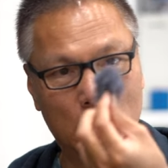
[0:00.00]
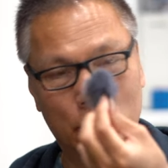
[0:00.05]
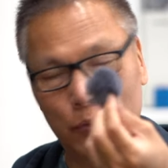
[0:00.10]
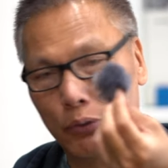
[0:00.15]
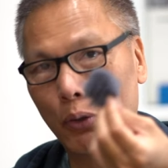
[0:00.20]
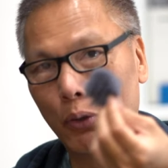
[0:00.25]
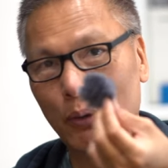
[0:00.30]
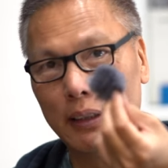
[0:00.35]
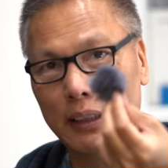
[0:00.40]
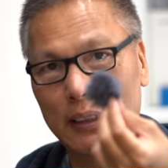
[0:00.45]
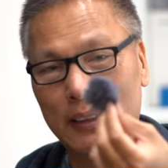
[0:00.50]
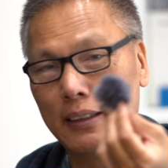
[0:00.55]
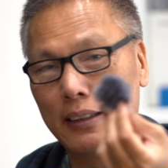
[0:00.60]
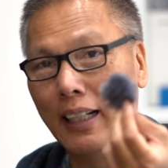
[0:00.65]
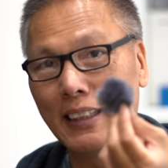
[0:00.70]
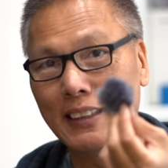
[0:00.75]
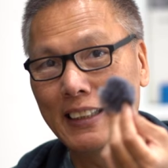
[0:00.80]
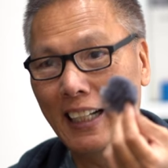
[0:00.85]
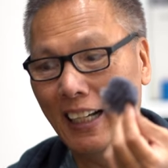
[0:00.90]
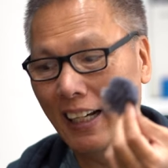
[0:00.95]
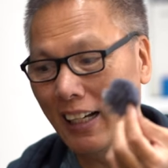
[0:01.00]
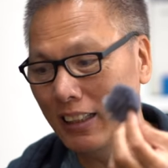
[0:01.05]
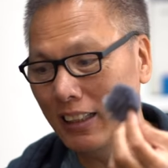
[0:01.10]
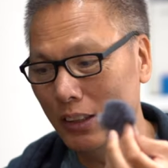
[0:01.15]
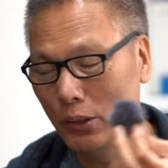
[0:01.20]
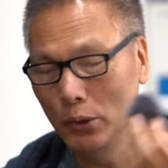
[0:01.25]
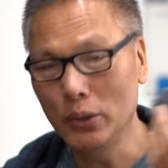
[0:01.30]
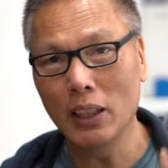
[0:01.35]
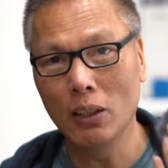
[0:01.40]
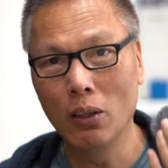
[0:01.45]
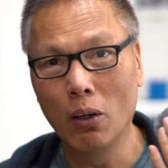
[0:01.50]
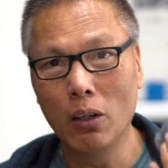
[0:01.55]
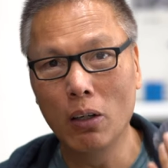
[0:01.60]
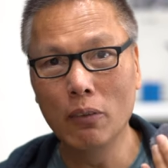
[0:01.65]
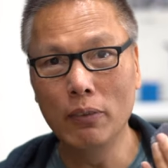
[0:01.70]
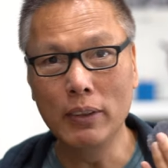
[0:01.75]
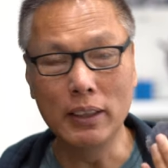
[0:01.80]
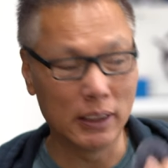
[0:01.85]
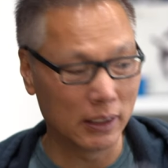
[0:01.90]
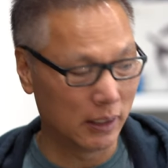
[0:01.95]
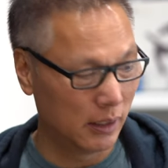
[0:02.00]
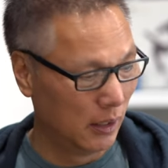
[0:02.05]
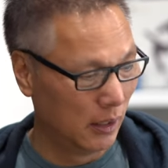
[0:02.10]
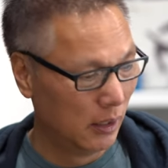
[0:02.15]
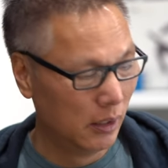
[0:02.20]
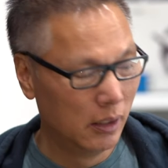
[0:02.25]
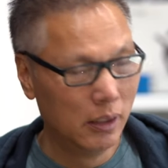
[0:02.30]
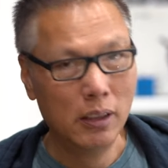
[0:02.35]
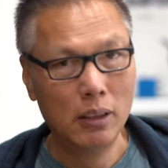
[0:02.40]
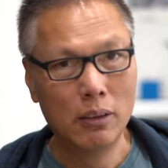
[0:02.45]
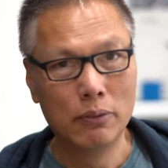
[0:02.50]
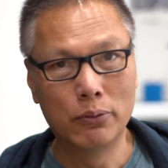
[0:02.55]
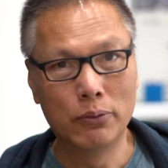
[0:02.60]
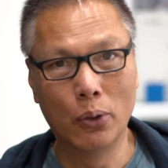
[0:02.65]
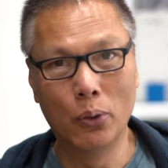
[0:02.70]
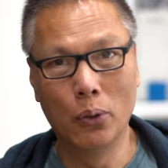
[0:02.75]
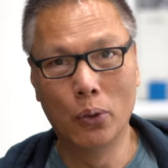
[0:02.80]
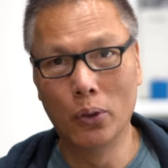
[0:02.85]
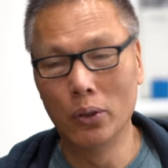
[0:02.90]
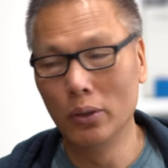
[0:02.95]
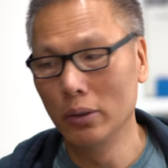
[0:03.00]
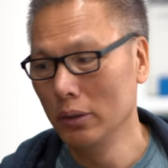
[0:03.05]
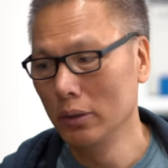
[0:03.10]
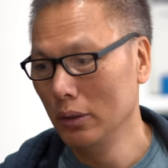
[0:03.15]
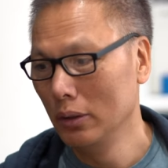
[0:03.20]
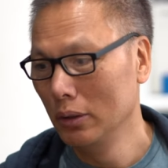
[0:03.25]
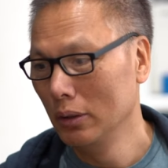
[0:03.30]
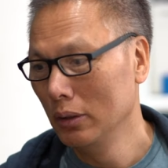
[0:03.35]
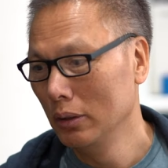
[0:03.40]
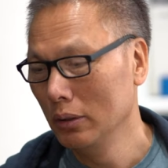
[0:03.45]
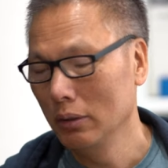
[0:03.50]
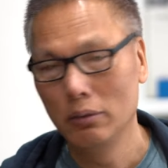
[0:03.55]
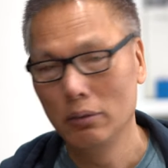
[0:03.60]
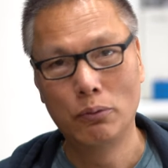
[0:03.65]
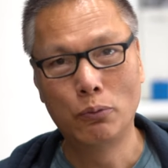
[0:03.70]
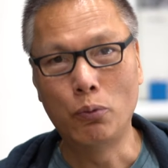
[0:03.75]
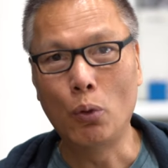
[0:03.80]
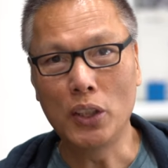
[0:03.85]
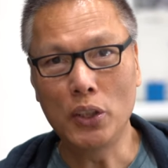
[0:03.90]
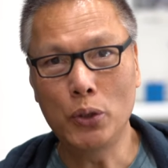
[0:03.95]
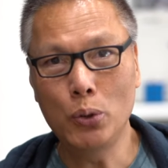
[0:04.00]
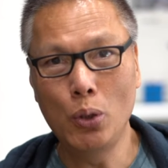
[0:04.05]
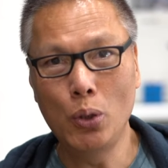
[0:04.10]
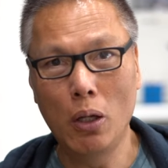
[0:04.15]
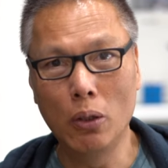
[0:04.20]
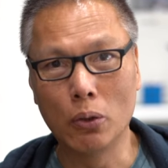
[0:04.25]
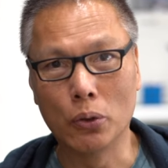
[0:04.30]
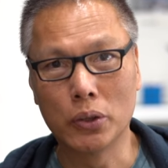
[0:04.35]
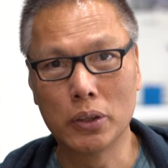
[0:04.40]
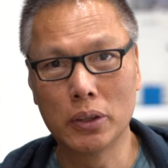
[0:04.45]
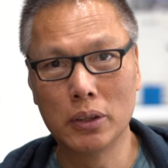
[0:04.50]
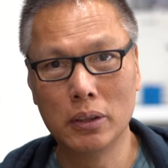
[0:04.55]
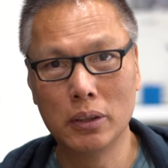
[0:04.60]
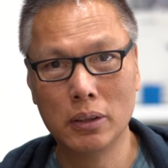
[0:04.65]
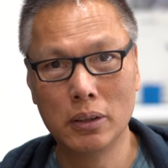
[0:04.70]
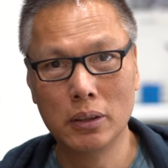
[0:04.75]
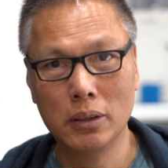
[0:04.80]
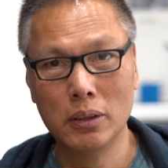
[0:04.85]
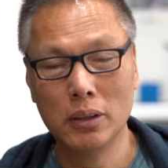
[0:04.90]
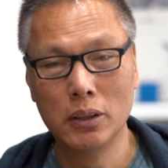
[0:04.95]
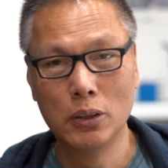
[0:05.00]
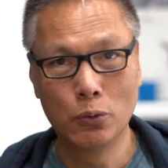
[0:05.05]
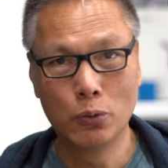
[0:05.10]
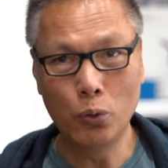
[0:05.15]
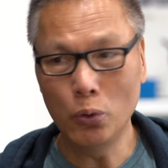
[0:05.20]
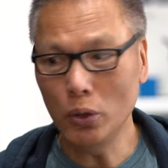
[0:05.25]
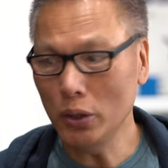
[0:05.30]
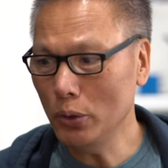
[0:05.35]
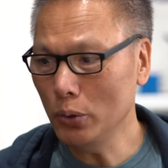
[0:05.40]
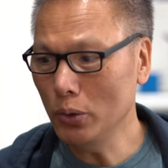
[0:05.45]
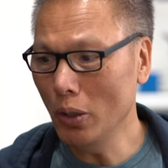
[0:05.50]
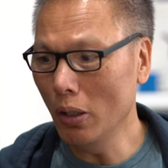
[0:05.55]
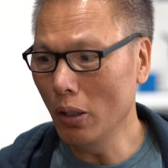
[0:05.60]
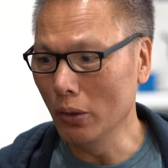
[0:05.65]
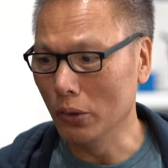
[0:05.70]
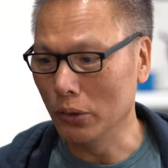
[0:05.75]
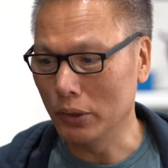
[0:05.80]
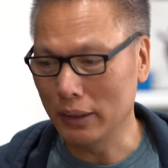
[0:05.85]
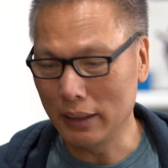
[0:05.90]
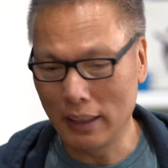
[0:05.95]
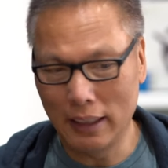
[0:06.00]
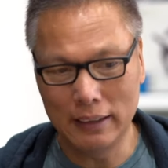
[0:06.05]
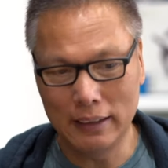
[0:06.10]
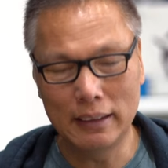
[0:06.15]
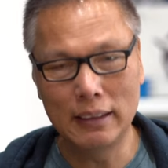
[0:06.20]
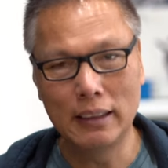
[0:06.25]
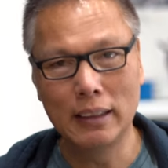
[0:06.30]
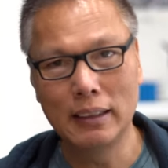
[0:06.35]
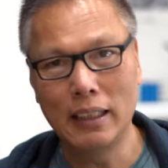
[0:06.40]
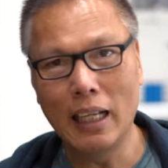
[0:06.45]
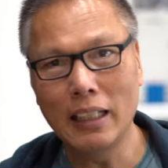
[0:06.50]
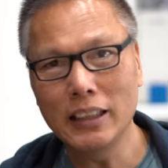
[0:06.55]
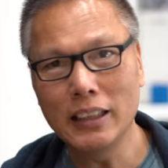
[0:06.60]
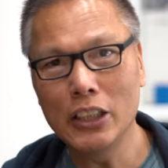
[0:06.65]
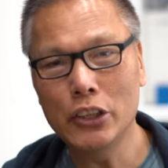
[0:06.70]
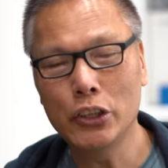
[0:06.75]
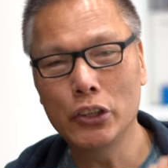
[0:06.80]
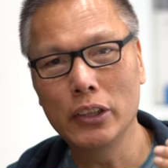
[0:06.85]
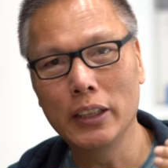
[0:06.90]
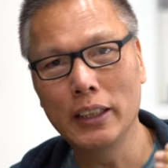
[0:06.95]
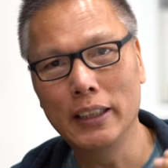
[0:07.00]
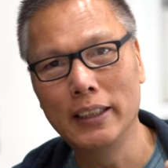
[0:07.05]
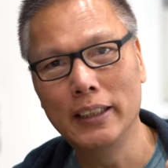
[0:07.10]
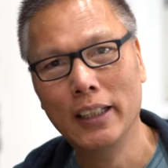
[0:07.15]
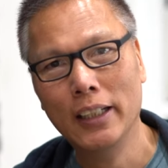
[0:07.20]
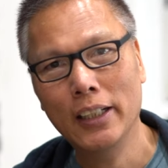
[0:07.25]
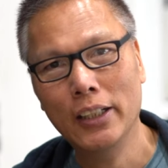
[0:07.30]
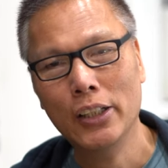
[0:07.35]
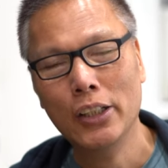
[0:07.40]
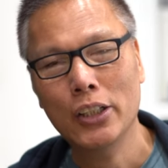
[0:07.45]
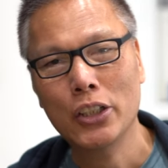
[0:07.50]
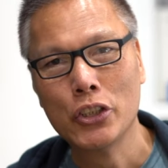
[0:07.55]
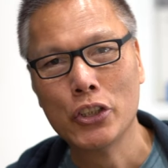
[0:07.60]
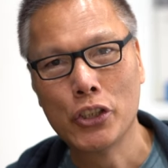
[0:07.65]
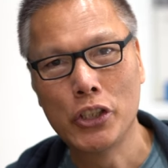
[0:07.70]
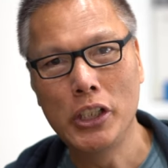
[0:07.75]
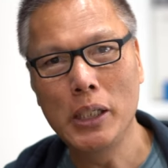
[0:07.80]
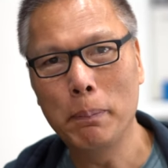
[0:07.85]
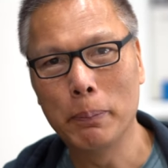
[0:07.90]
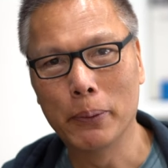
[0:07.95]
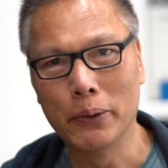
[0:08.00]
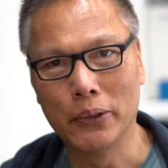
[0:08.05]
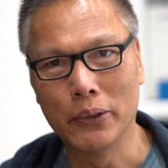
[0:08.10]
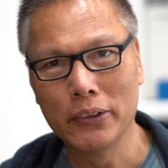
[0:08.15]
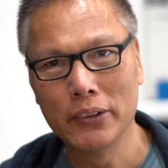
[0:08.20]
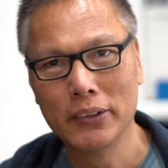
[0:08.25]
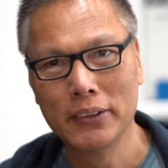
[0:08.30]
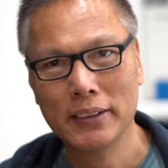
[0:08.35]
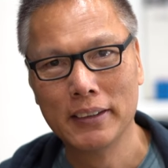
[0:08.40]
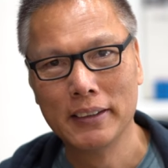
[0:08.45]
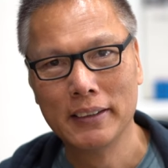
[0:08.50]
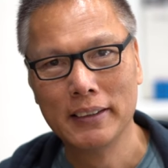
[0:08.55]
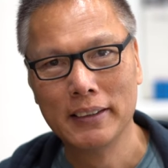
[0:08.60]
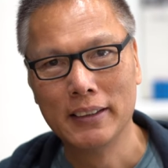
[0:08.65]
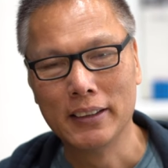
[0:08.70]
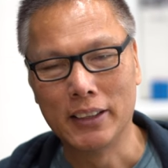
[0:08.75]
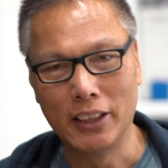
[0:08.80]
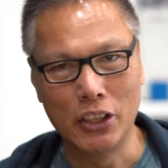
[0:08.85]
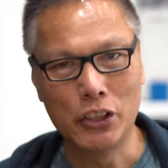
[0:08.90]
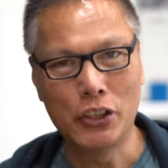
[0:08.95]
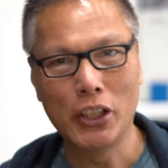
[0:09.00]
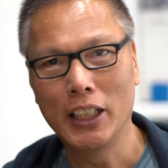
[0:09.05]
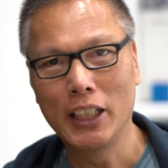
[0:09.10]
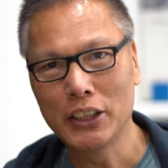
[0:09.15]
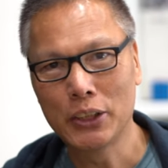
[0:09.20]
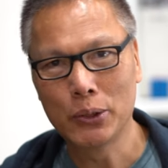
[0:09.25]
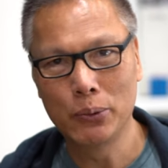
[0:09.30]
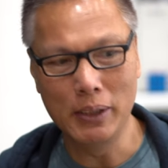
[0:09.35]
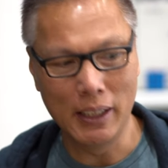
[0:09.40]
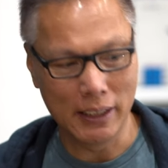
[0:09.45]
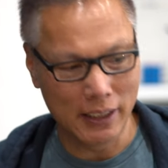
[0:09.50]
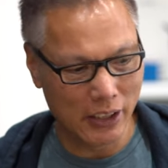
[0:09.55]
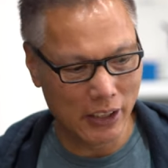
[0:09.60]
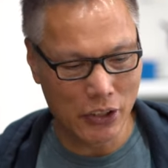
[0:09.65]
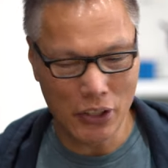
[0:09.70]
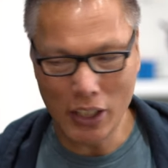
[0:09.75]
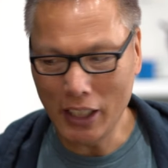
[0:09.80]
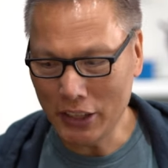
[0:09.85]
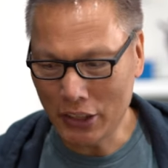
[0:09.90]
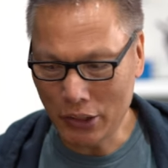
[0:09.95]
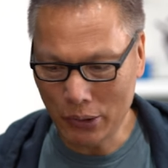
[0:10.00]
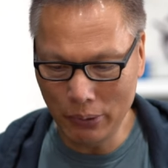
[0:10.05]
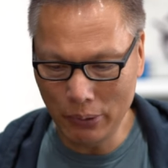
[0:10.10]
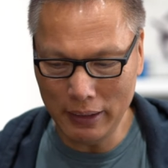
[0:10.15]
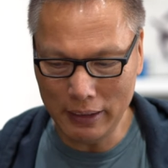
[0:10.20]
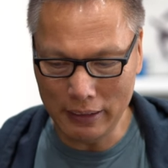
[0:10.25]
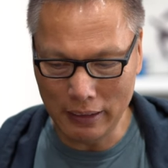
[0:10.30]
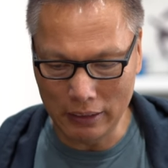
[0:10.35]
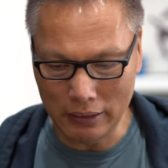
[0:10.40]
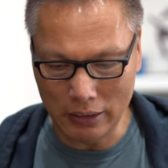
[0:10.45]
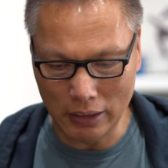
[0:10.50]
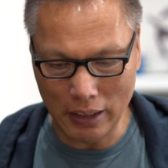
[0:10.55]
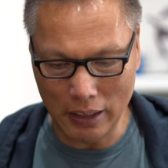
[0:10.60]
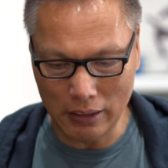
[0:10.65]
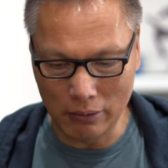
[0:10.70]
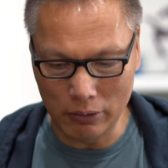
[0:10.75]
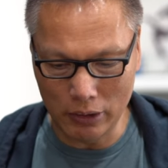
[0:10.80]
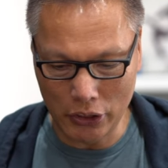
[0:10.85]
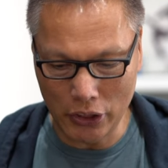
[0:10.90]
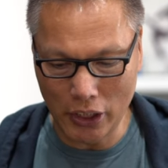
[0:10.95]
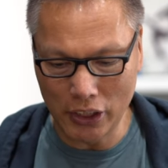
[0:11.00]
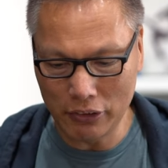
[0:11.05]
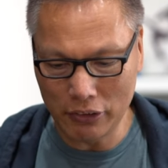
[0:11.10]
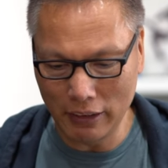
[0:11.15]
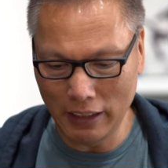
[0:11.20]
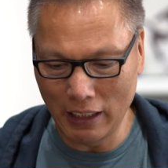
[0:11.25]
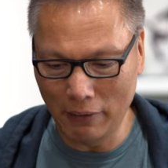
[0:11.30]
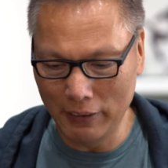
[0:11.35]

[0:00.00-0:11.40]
furry dead cat. You get all this for $42. $42, and that's actually cheaper than a Giant Squid, because a Giant Squid, with the Giant Squid